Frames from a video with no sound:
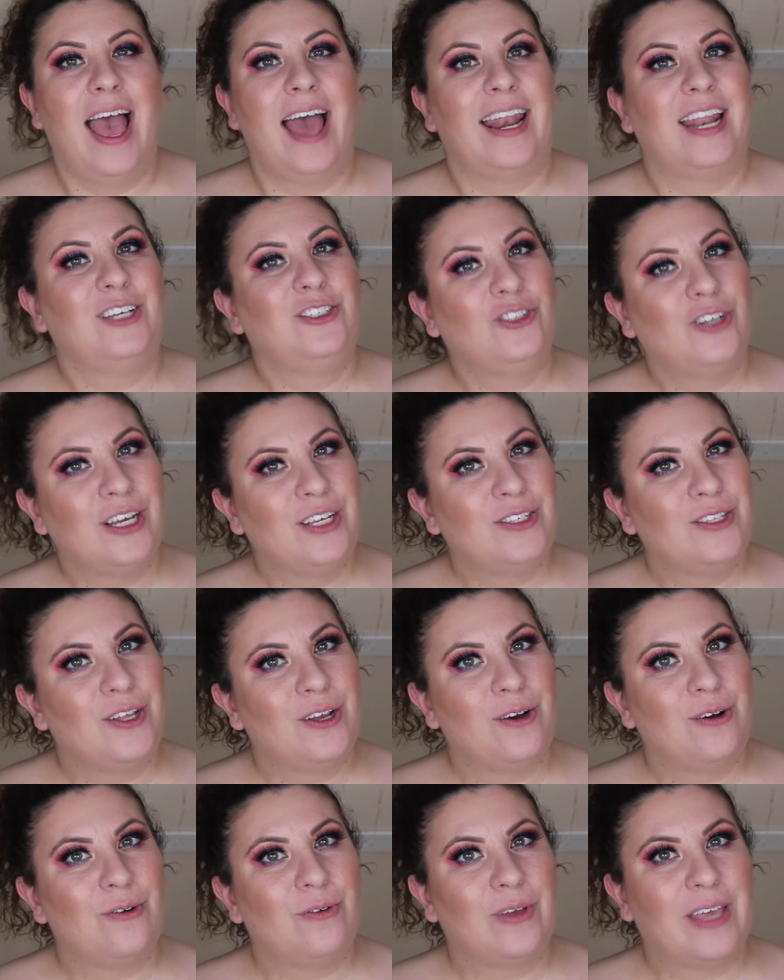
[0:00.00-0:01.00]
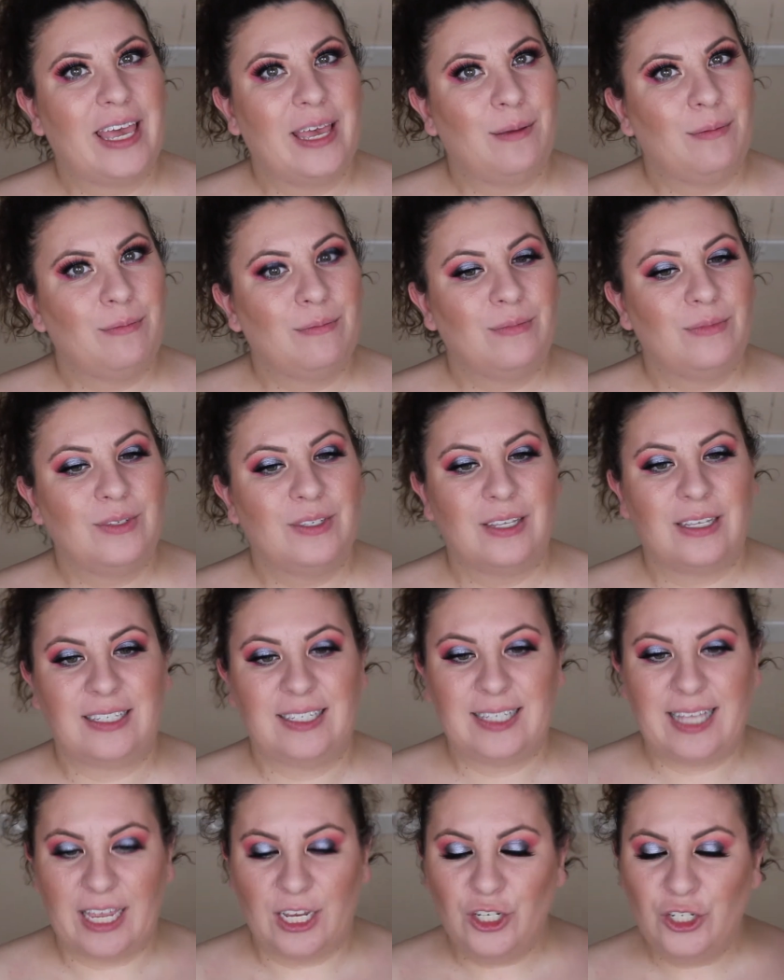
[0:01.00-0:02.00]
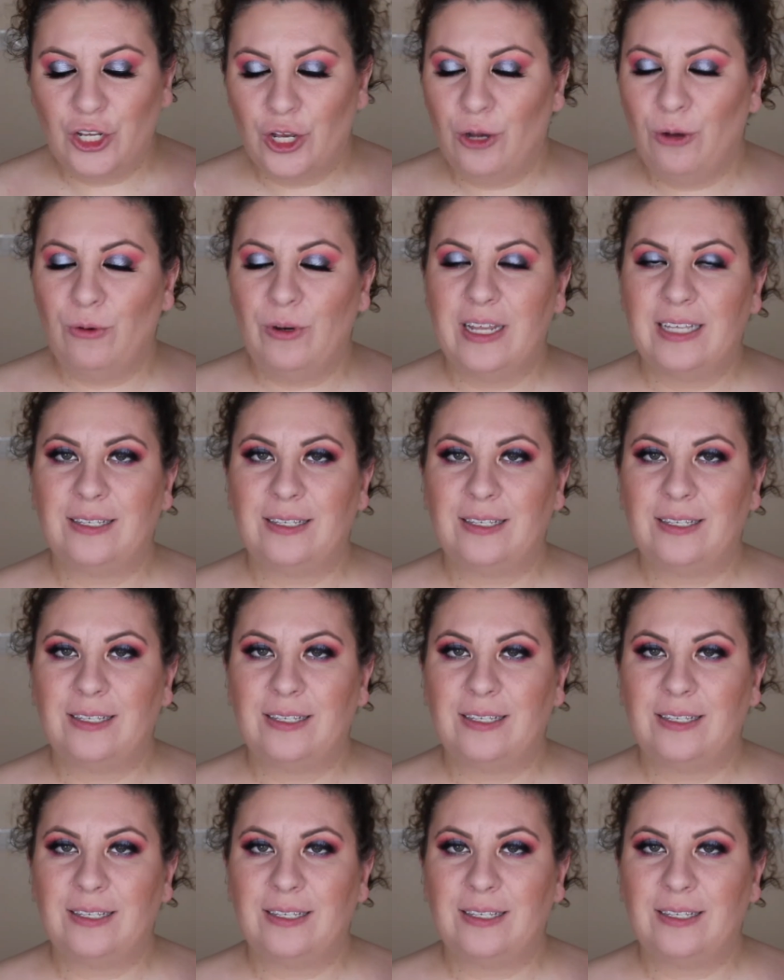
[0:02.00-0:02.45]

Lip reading: And as you guys know, Kim's skin tone